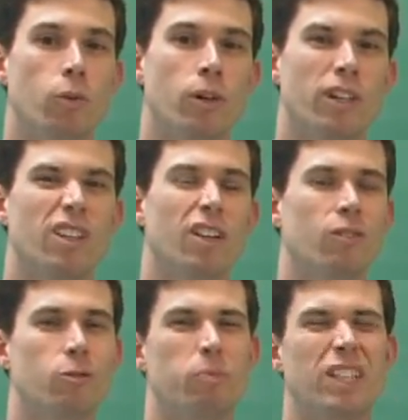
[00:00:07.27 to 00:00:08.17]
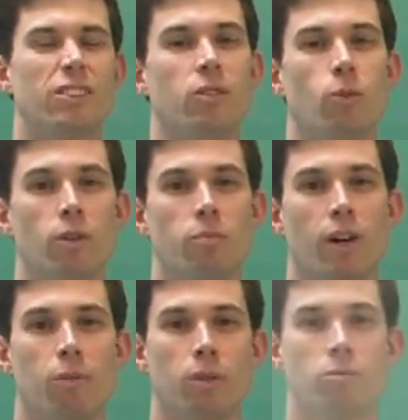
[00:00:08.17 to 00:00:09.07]
working on those pesky word
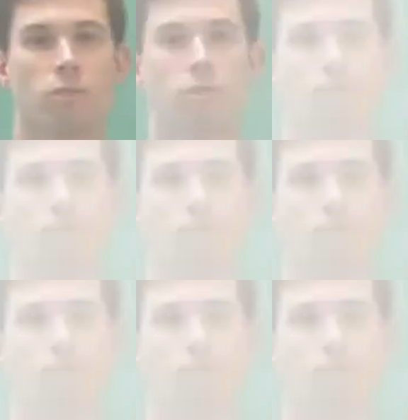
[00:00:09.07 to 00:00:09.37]
problems.